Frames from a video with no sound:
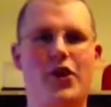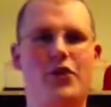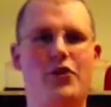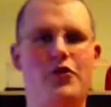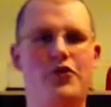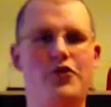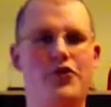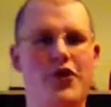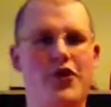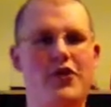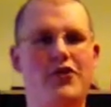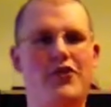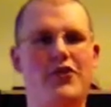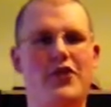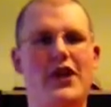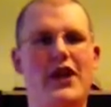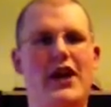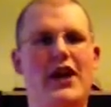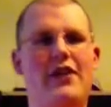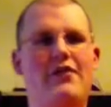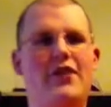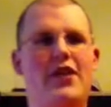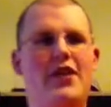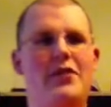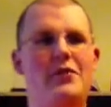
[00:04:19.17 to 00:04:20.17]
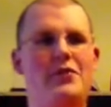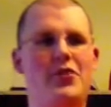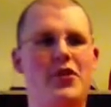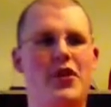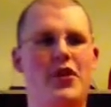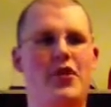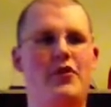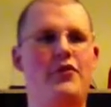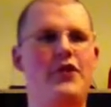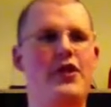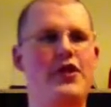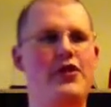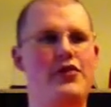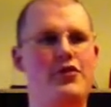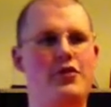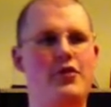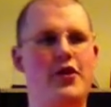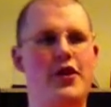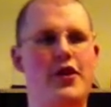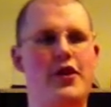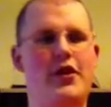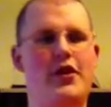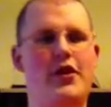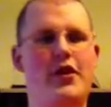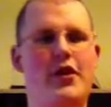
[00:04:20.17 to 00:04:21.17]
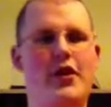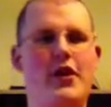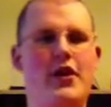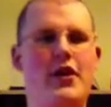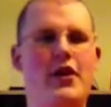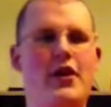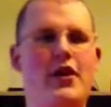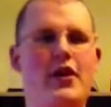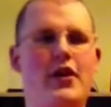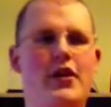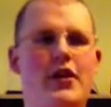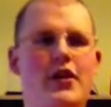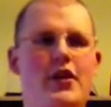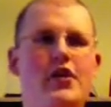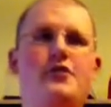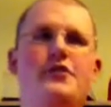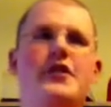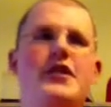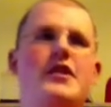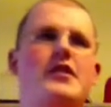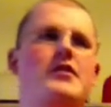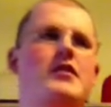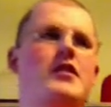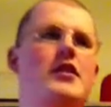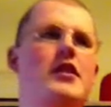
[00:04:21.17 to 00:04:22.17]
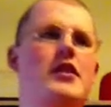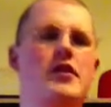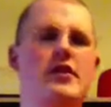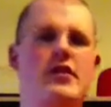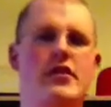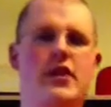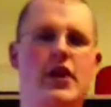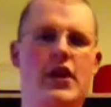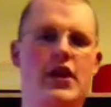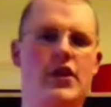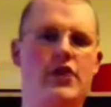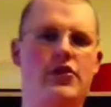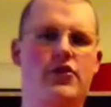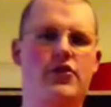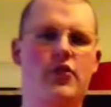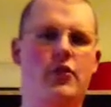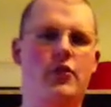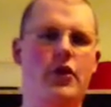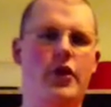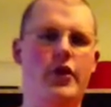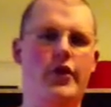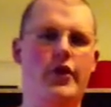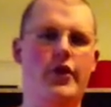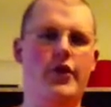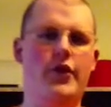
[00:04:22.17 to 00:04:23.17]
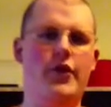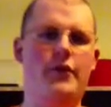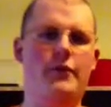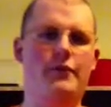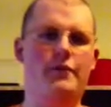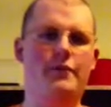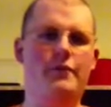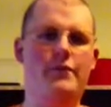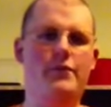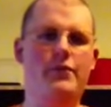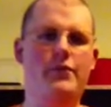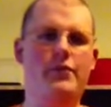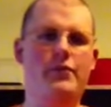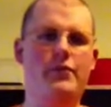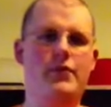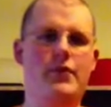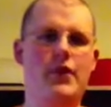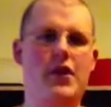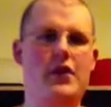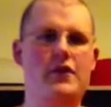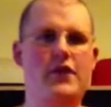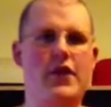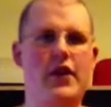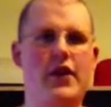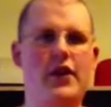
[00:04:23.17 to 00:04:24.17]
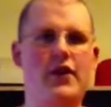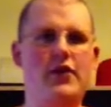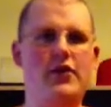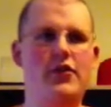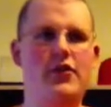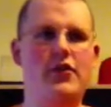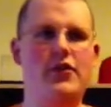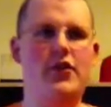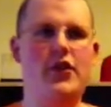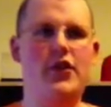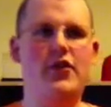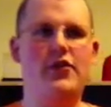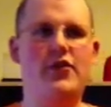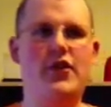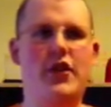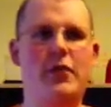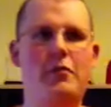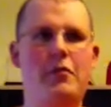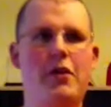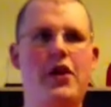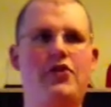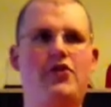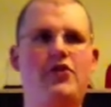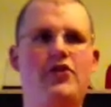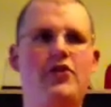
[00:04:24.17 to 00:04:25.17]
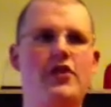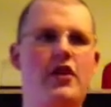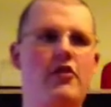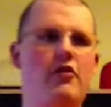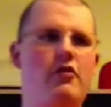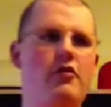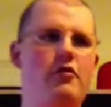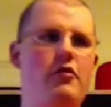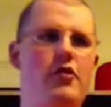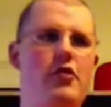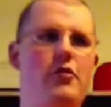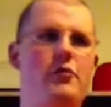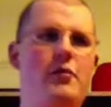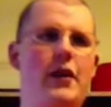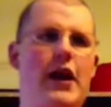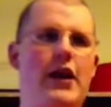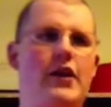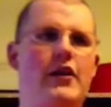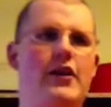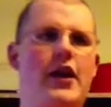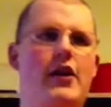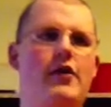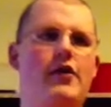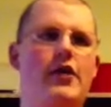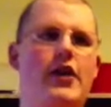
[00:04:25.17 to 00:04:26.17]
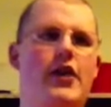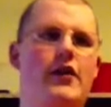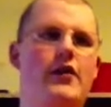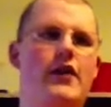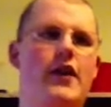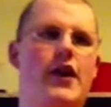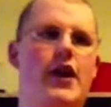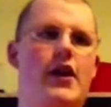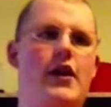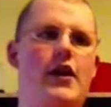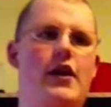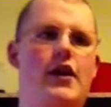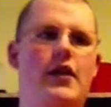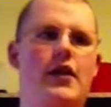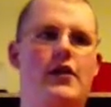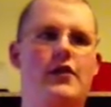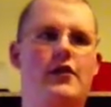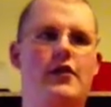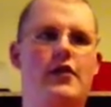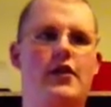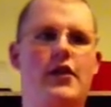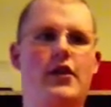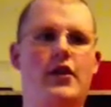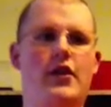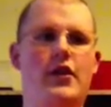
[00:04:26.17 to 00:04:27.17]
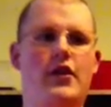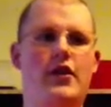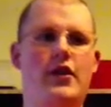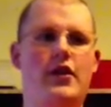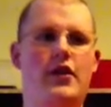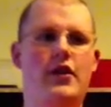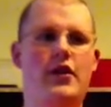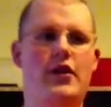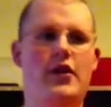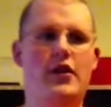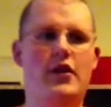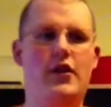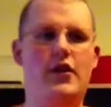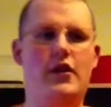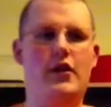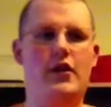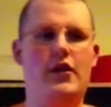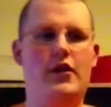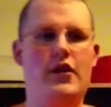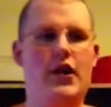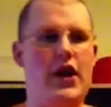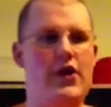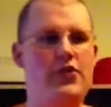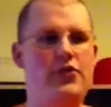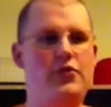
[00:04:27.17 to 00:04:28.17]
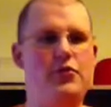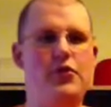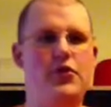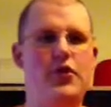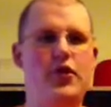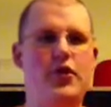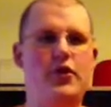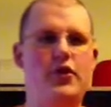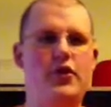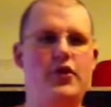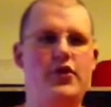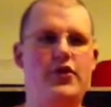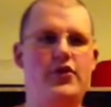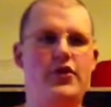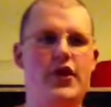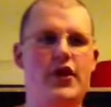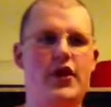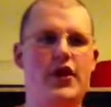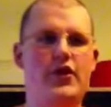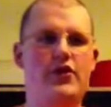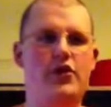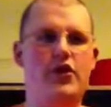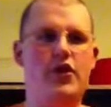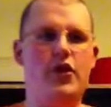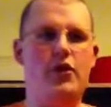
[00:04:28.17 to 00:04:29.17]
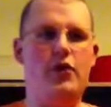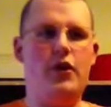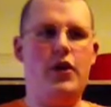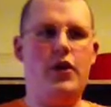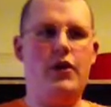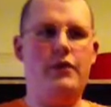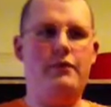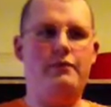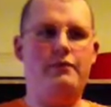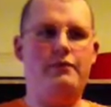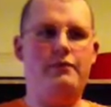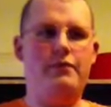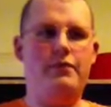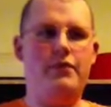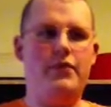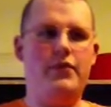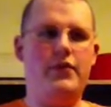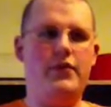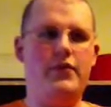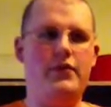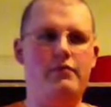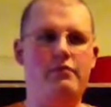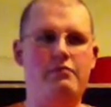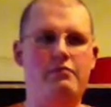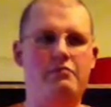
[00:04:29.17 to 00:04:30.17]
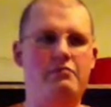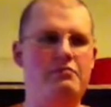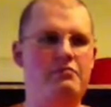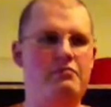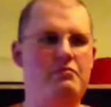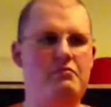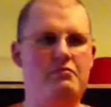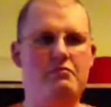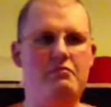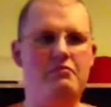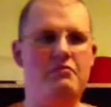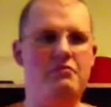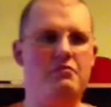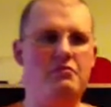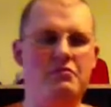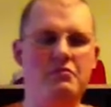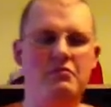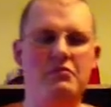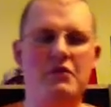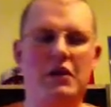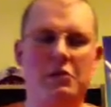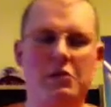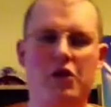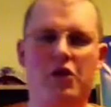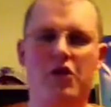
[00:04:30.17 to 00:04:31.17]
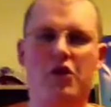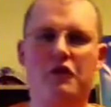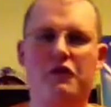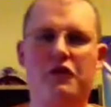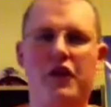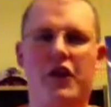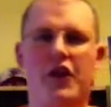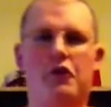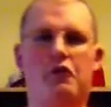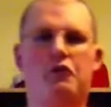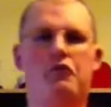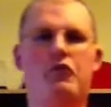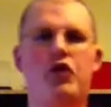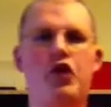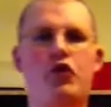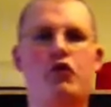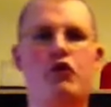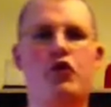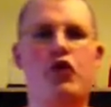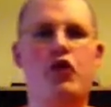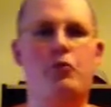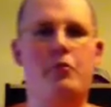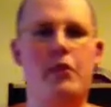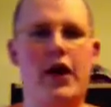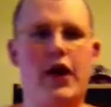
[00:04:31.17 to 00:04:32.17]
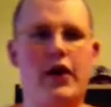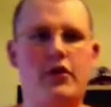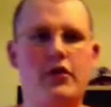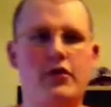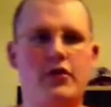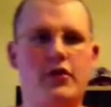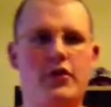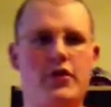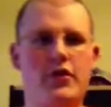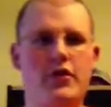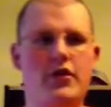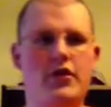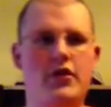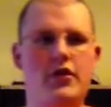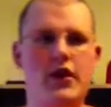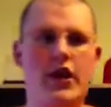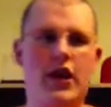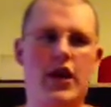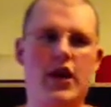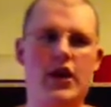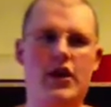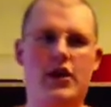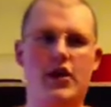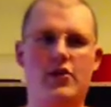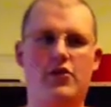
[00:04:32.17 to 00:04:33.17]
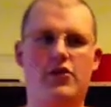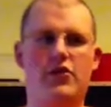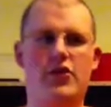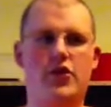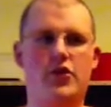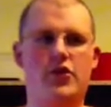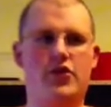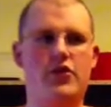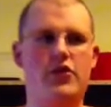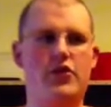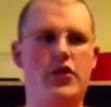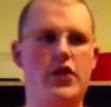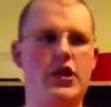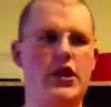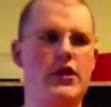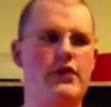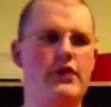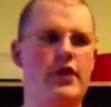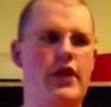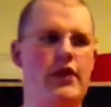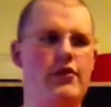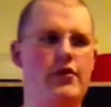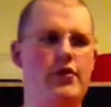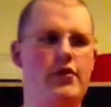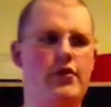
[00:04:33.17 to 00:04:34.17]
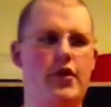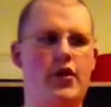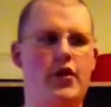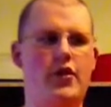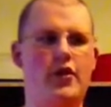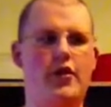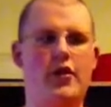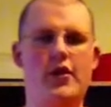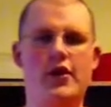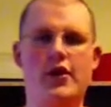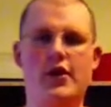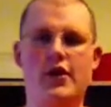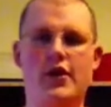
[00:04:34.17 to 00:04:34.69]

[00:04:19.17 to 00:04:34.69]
Shanks can laugh at himself, it's great. Luffy didn't take it so well, though. He thinks that a man should never really back down like that, and as a result, he decides, you know what? I'm going to go find a real role model. And he starts to leave after dinner.